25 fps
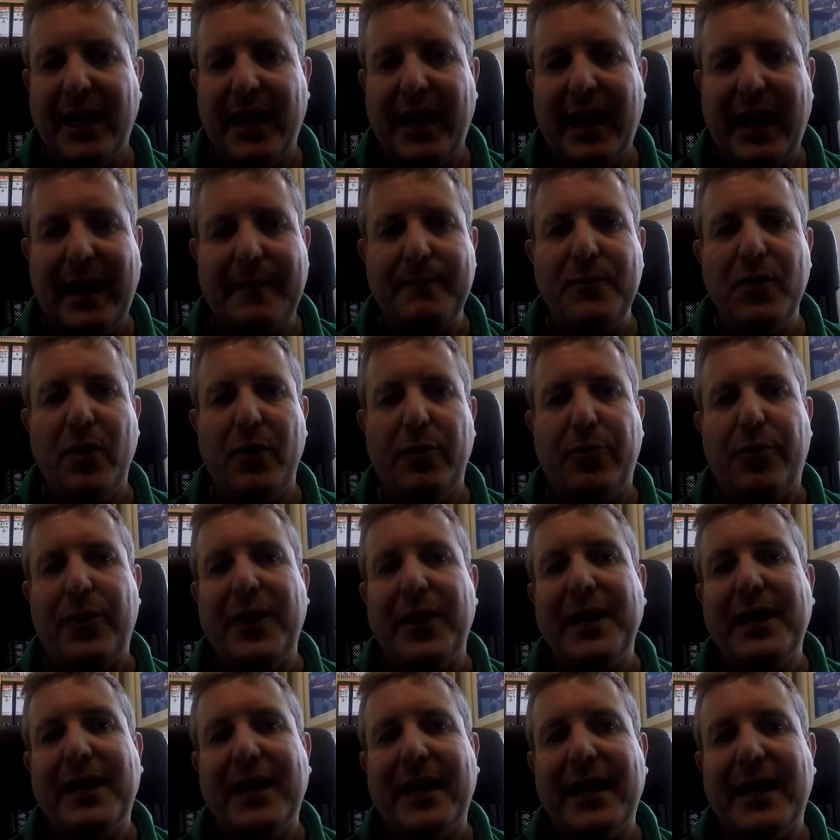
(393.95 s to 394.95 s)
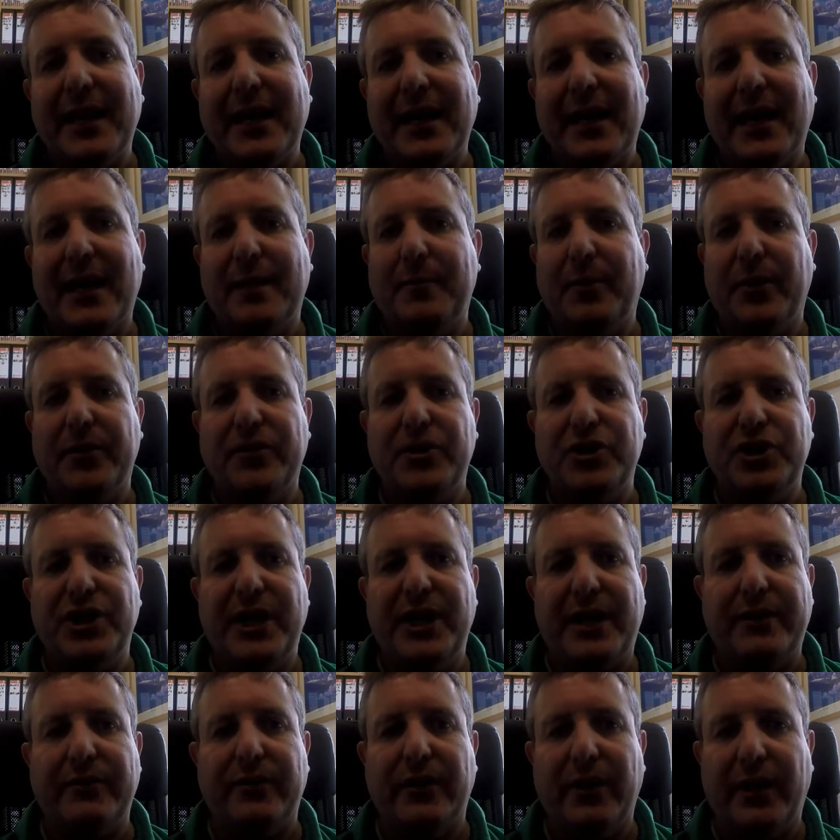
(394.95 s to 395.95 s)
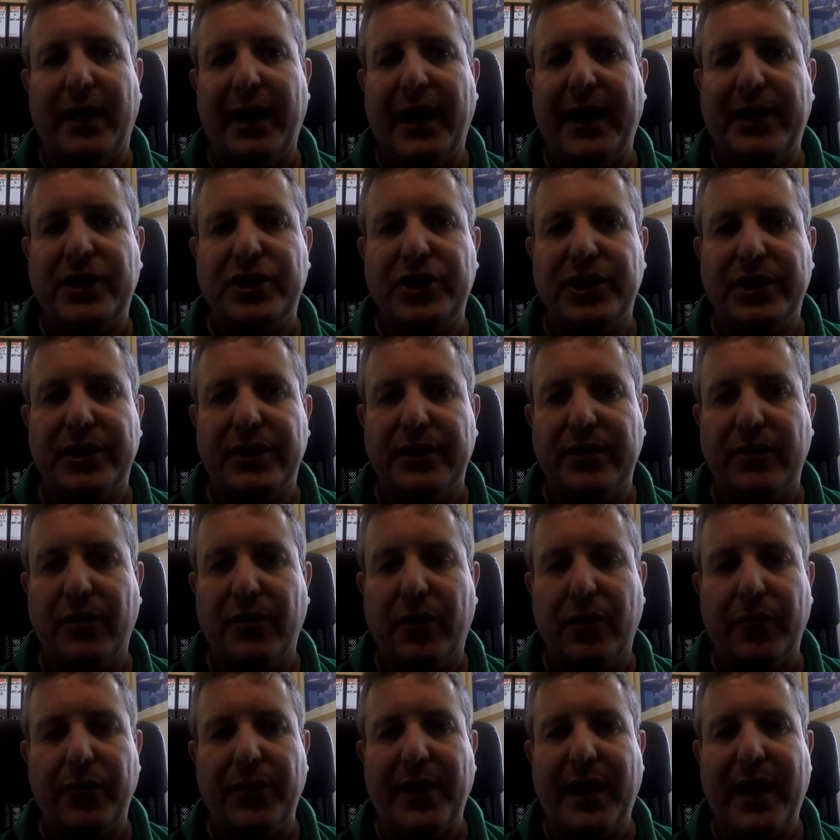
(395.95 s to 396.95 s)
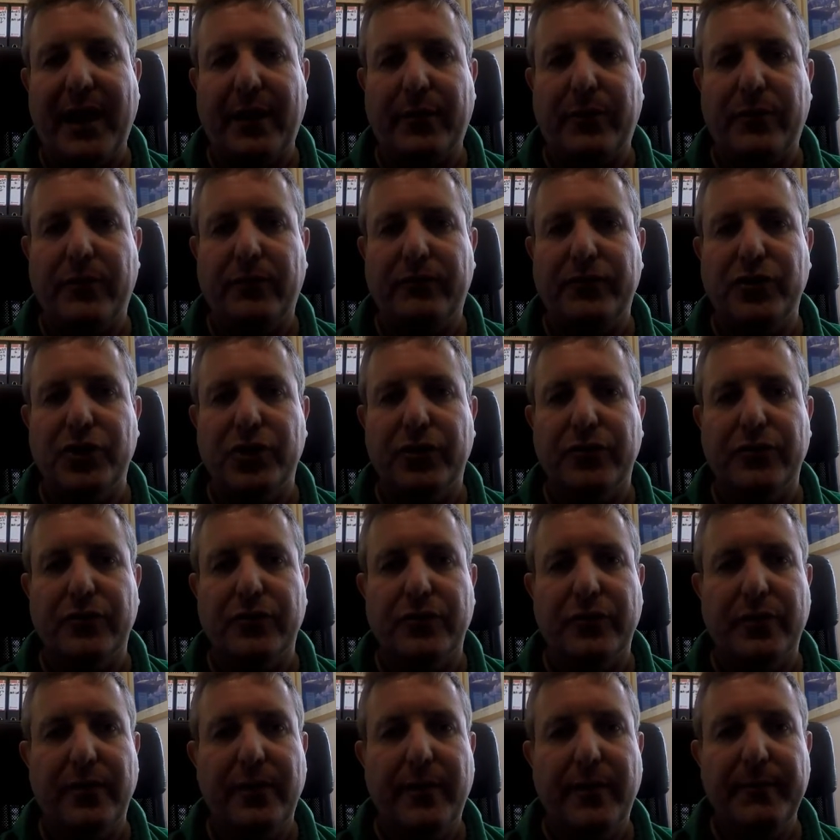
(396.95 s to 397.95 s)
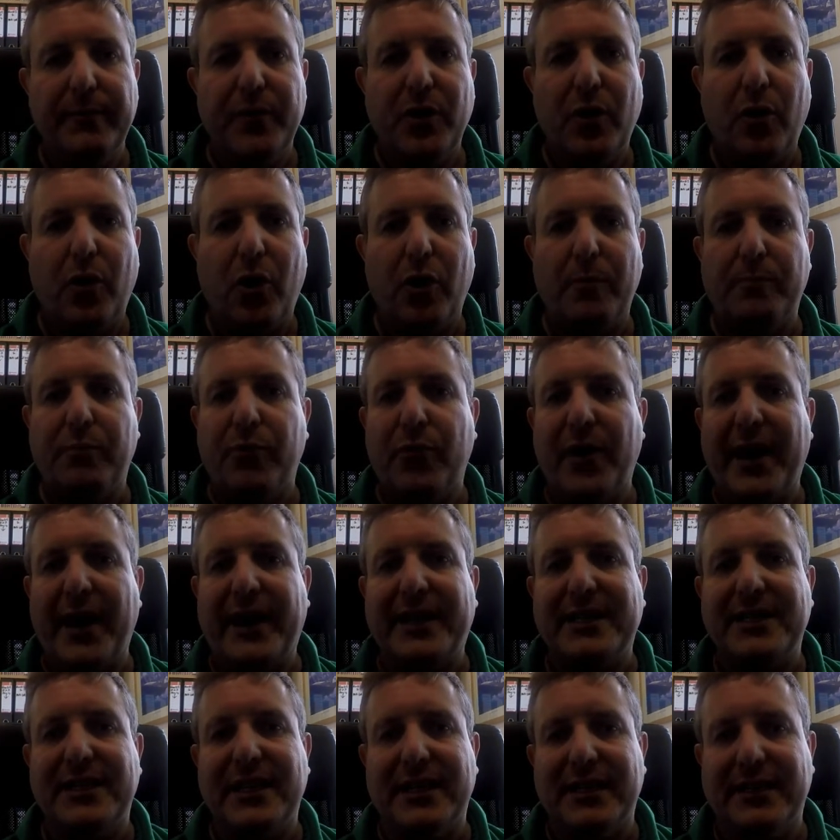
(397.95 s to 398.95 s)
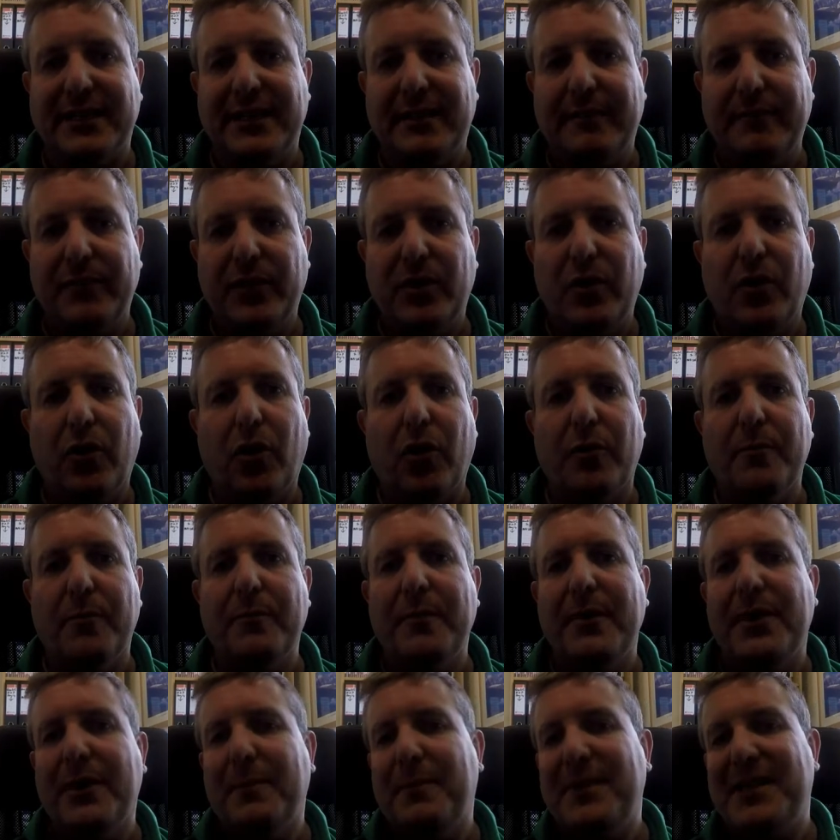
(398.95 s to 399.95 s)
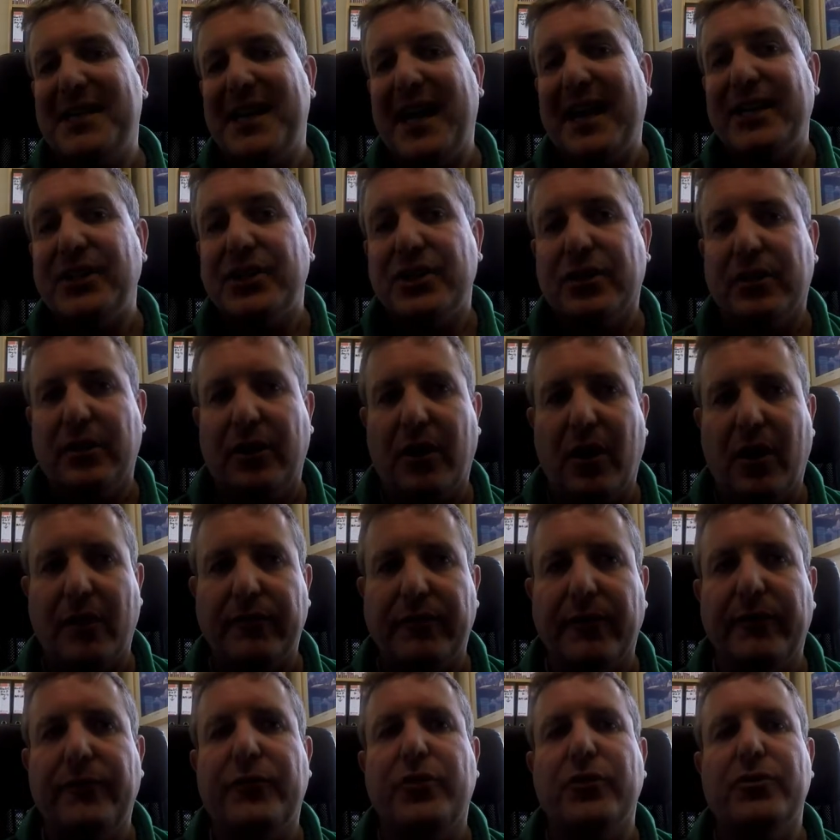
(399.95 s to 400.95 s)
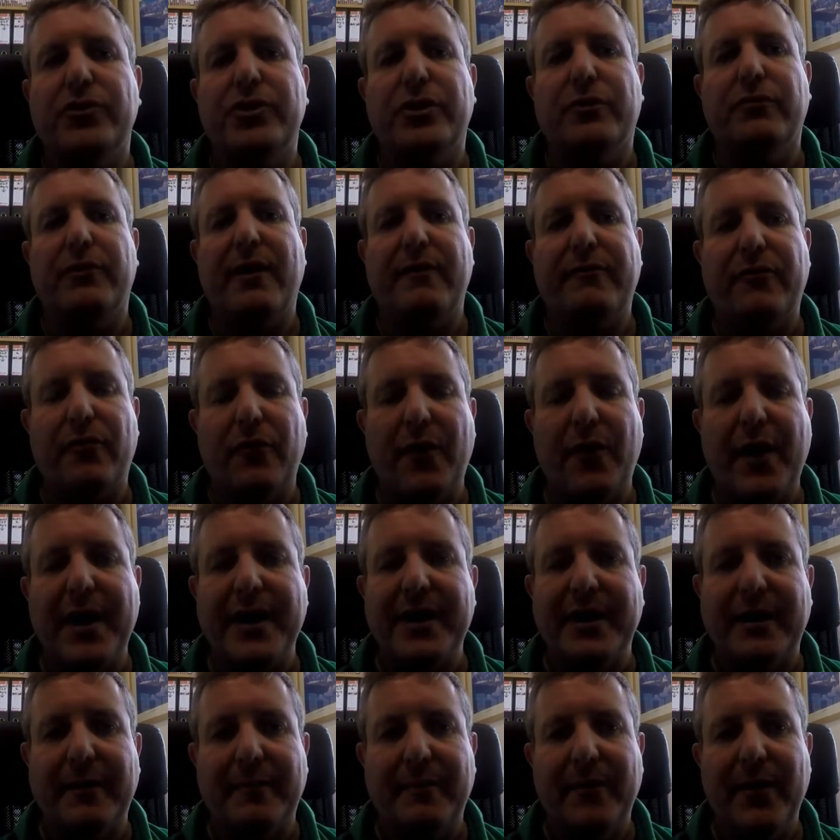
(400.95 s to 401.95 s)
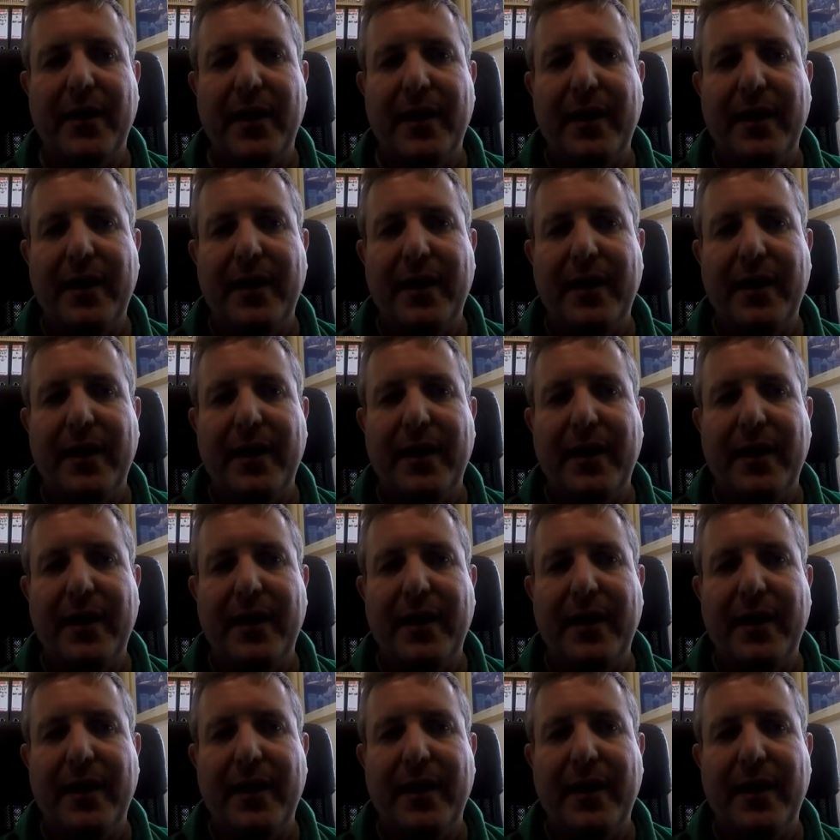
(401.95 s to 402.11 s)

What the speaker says: I'm not thinking about the general election on the 8th of June, or Brexit, or the potential of a future referendum.